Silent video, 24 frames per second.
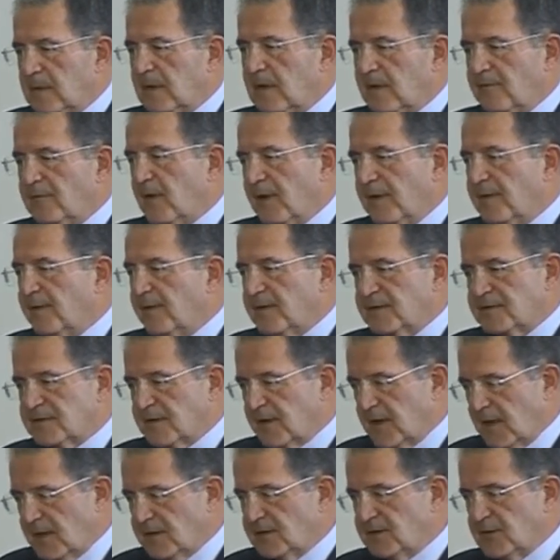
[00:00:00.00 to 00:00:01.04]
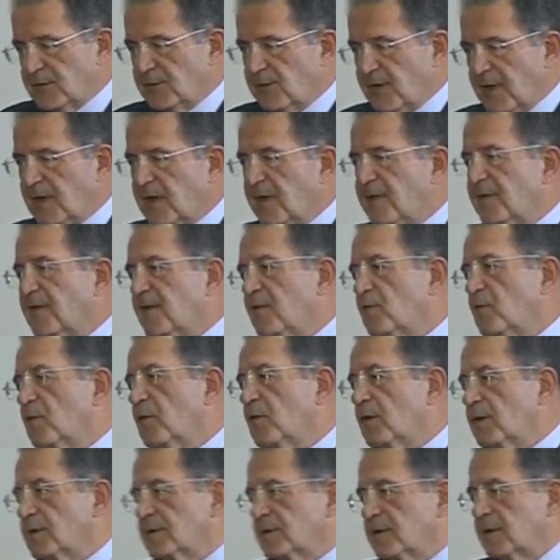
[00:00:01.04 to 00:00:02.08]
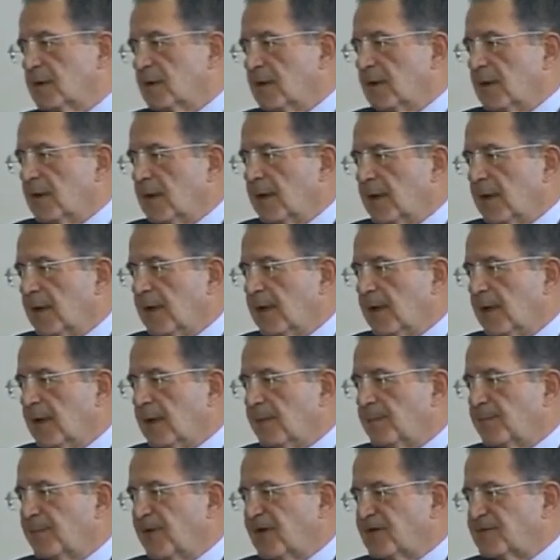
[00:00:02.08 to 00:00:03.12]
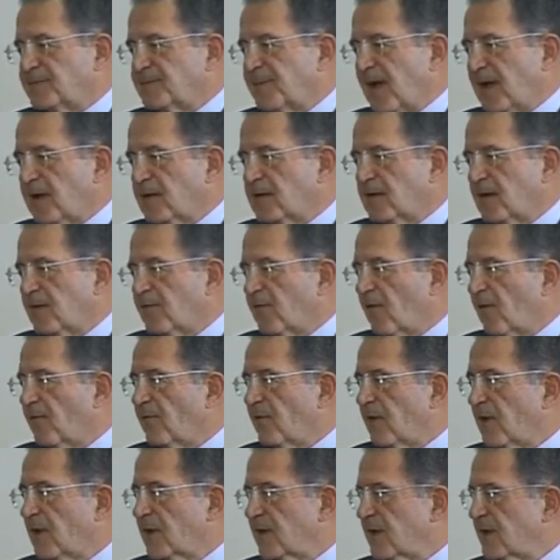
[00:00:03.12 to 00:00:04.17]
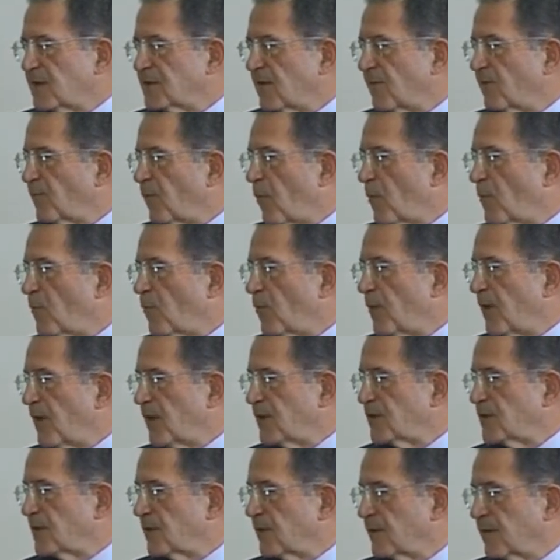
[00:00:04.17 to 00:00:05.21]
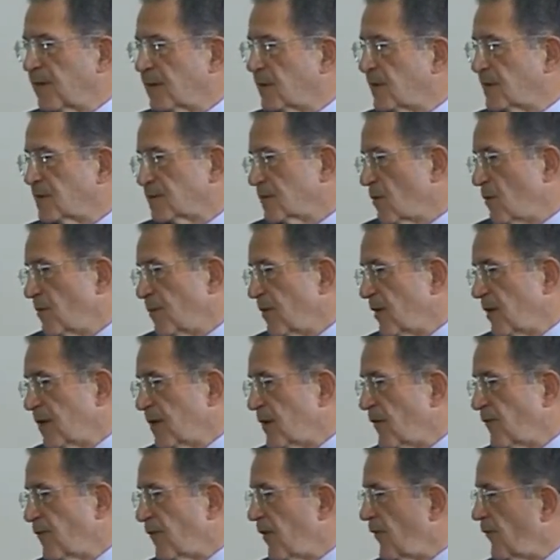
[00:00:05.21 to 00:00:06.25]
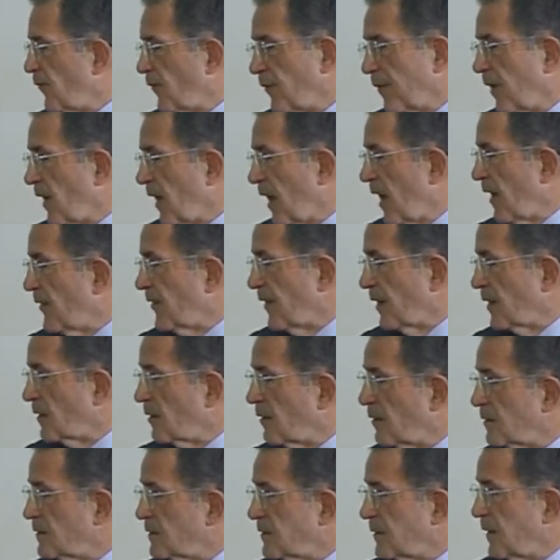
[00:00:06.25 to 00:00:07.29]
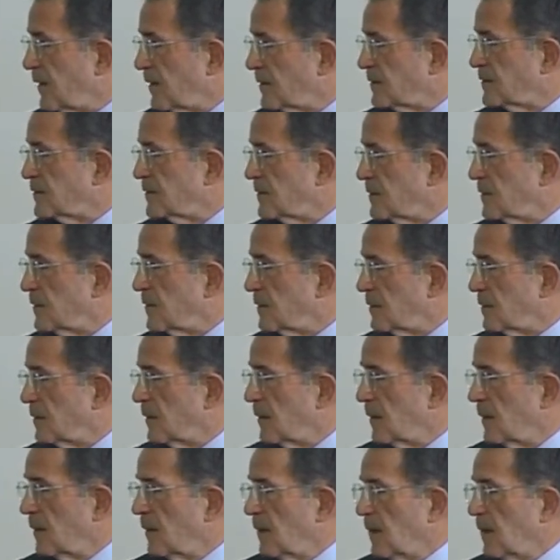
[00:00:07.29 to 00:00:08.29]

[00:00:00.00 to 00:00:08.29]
even in this case unique in the world, a perspective of increase of population that is completely different from other continents, you know.